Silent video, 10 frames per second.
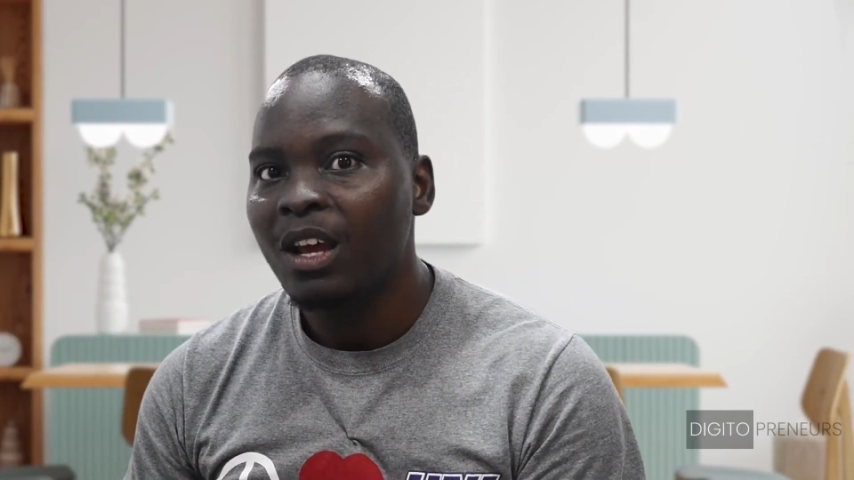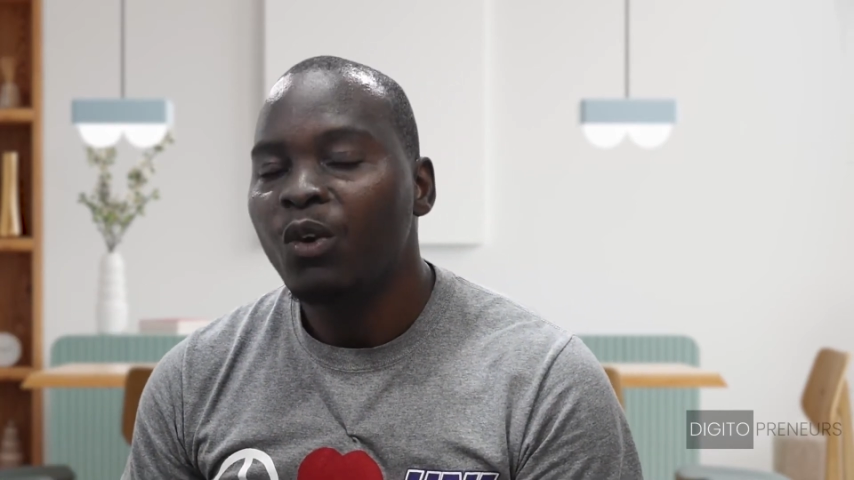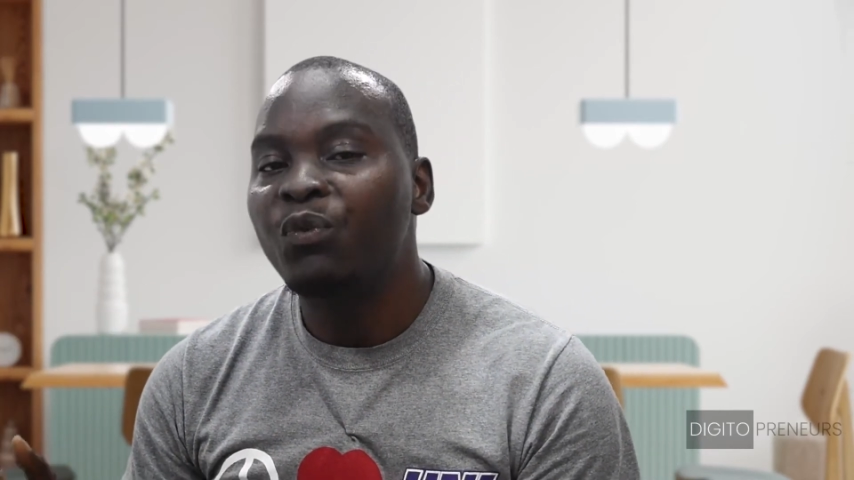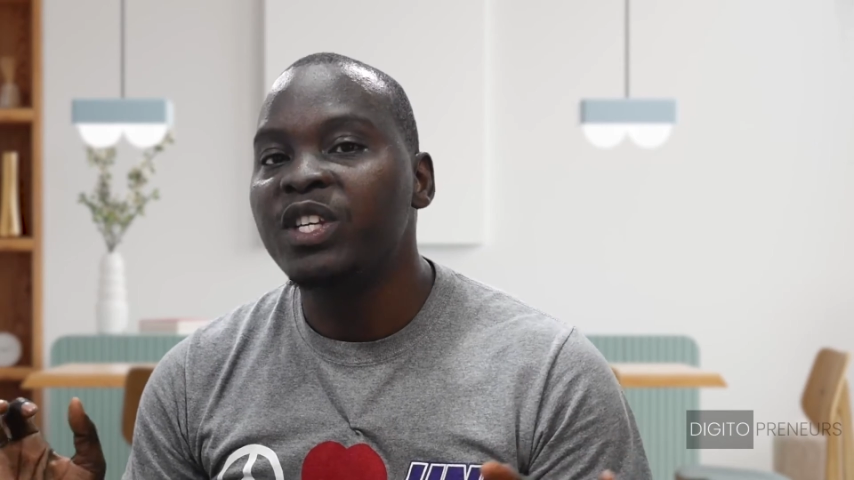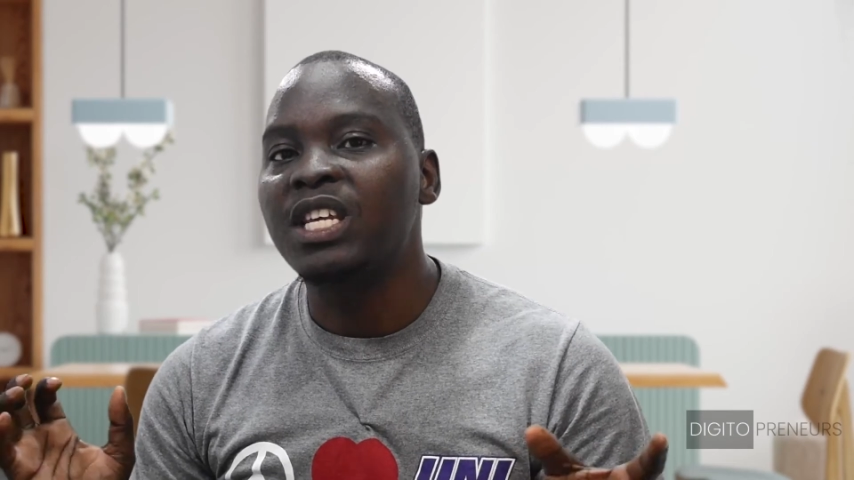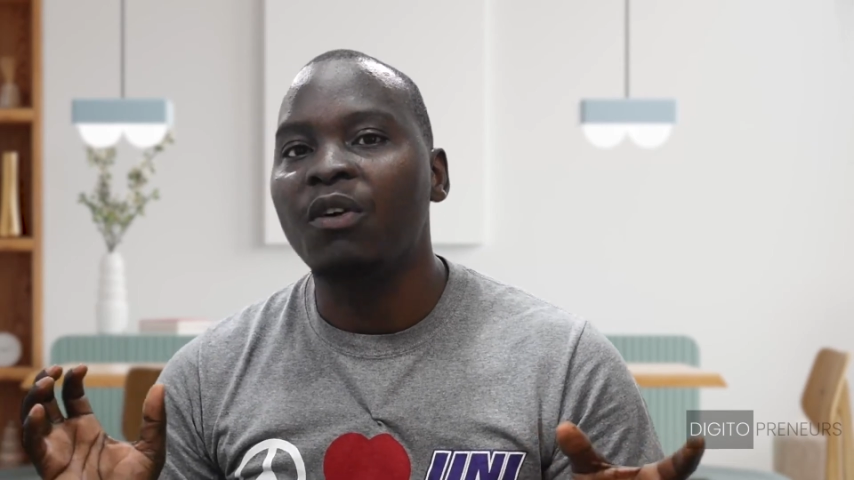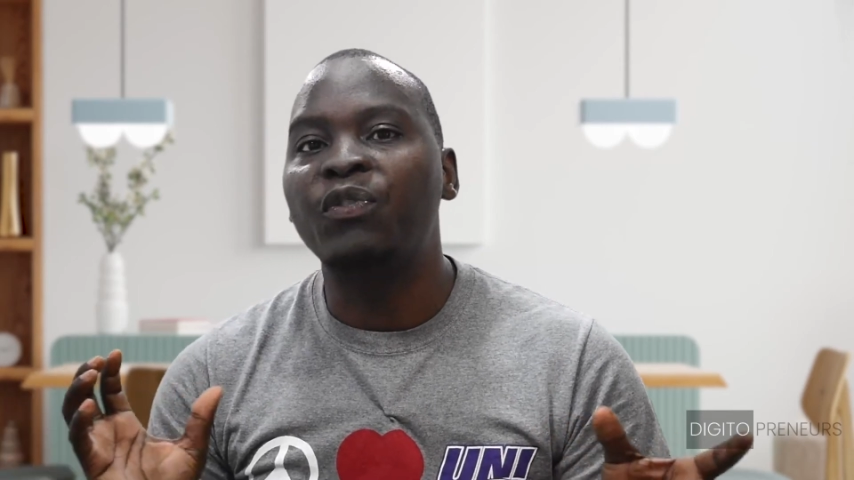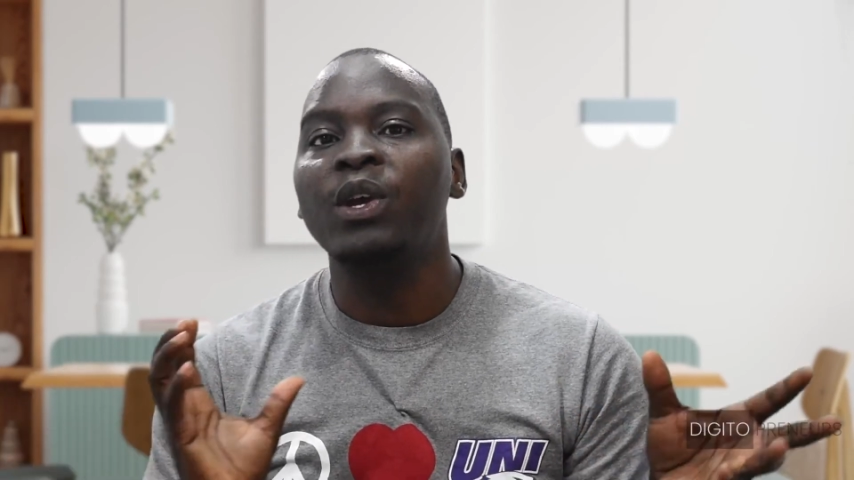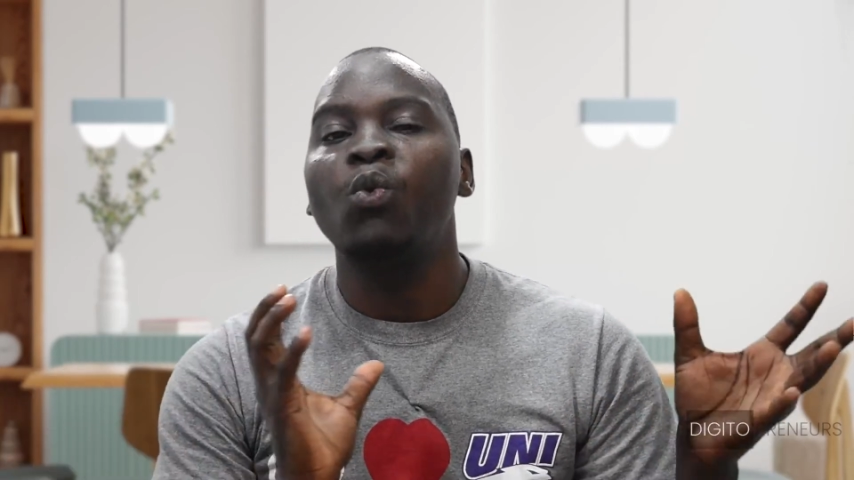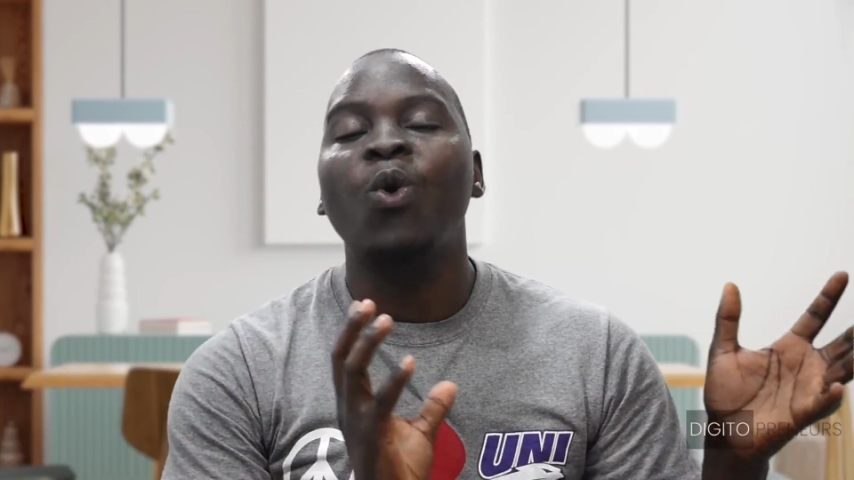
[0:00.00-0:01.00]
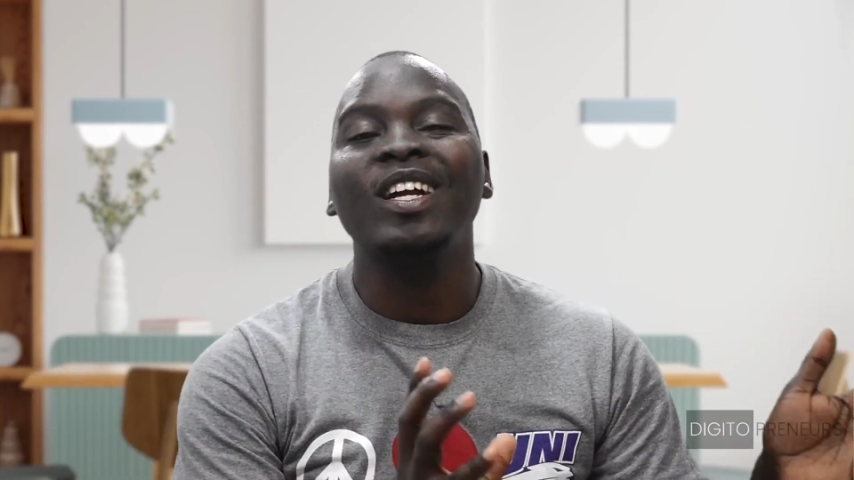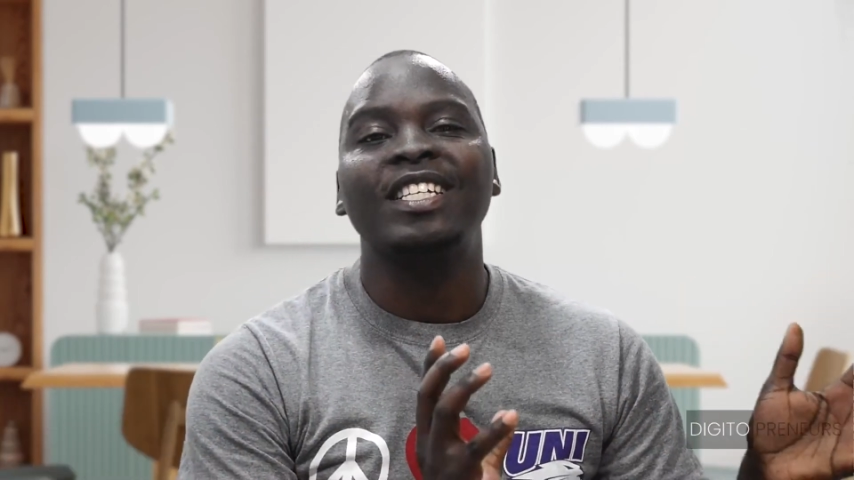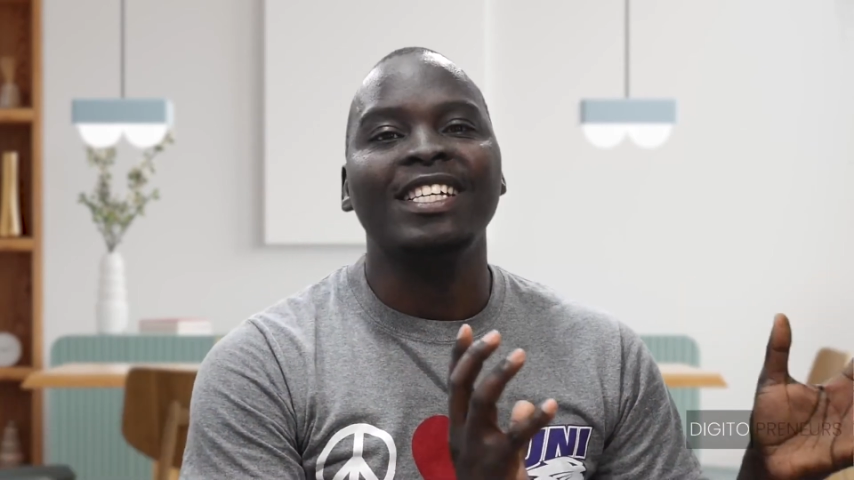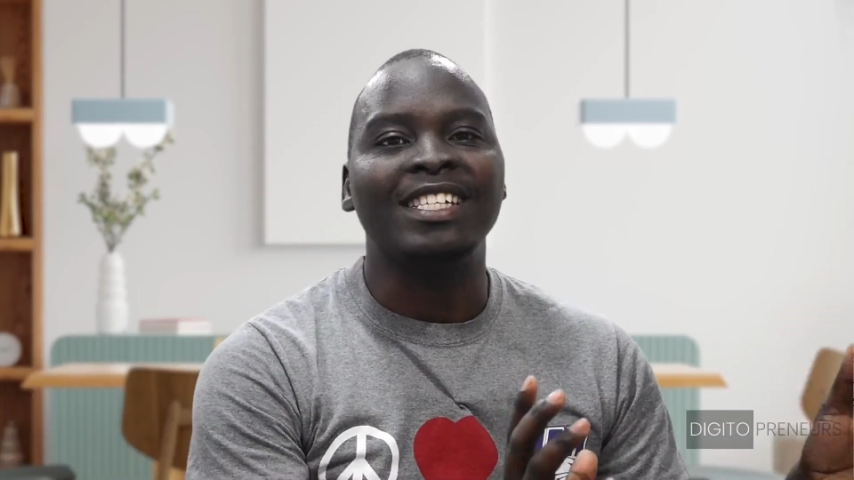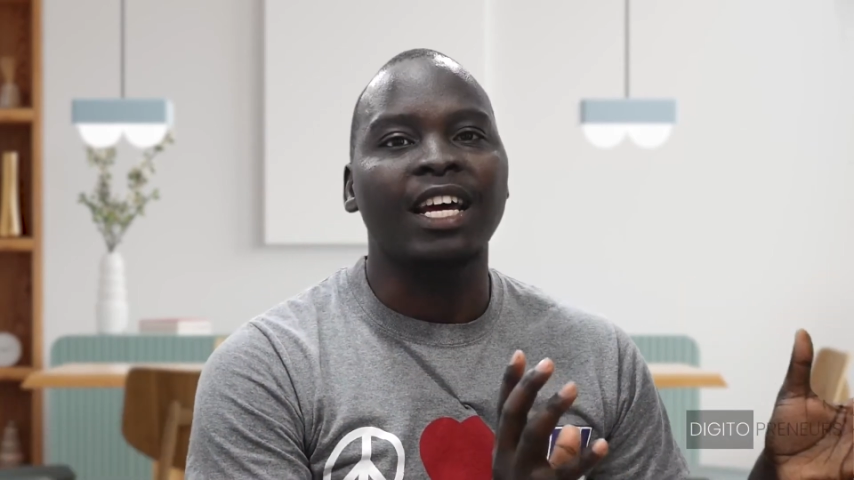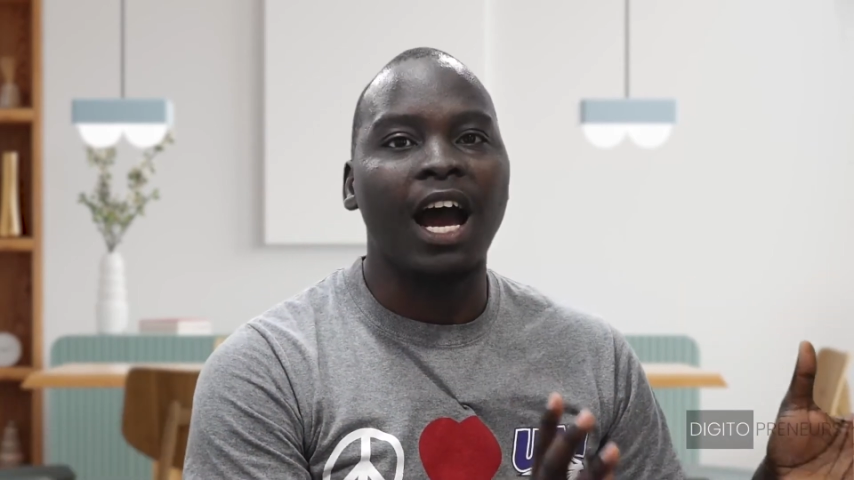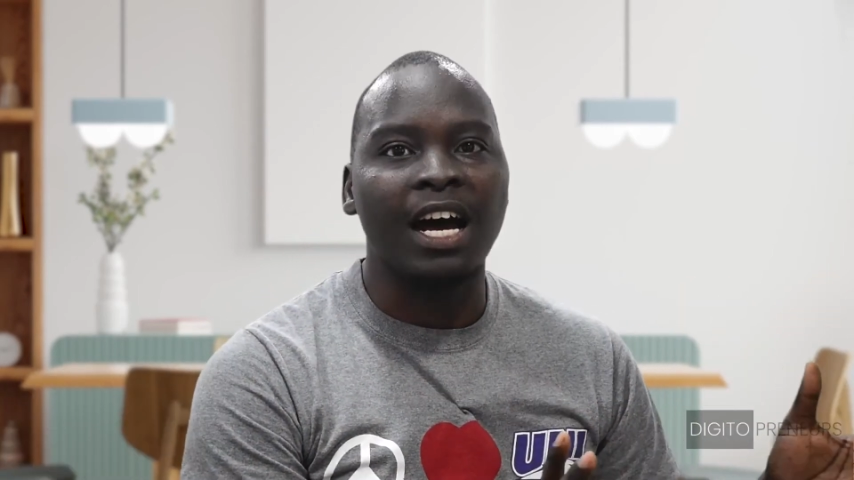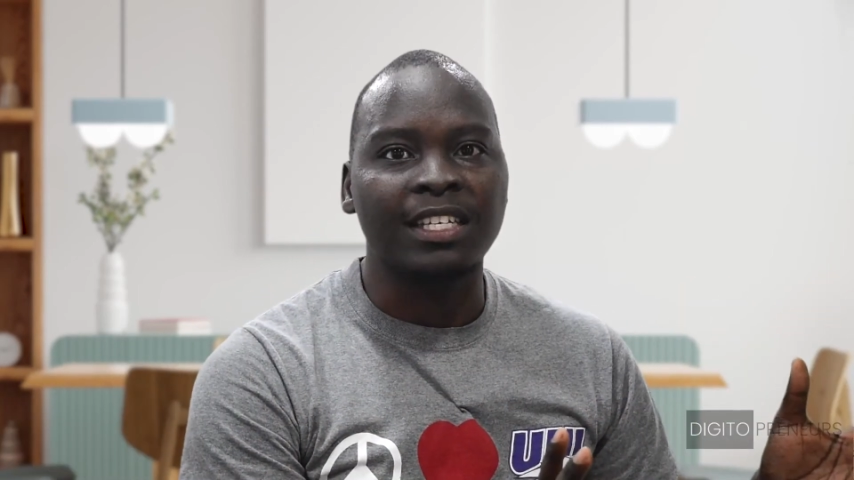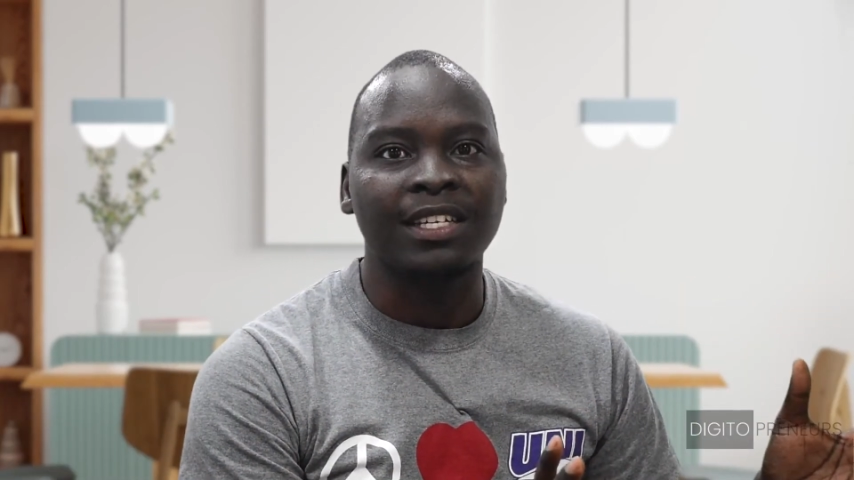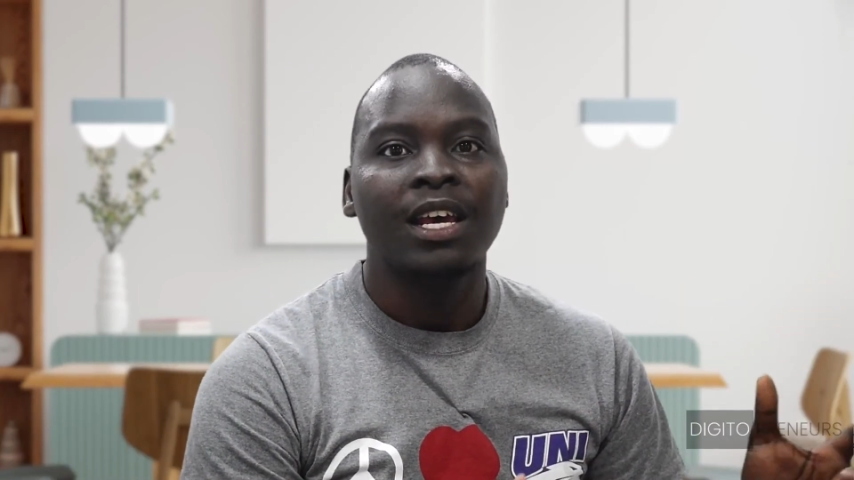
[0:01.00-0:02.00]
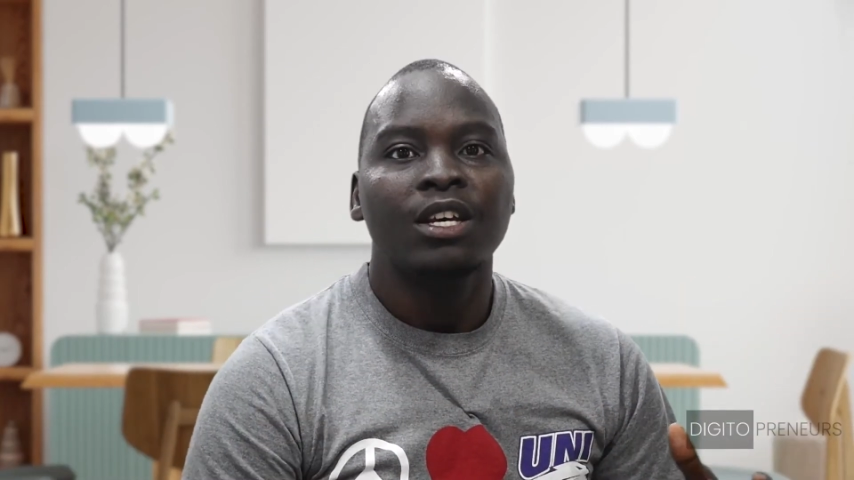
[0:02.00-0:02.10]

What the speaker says: vis-a-vis what it has?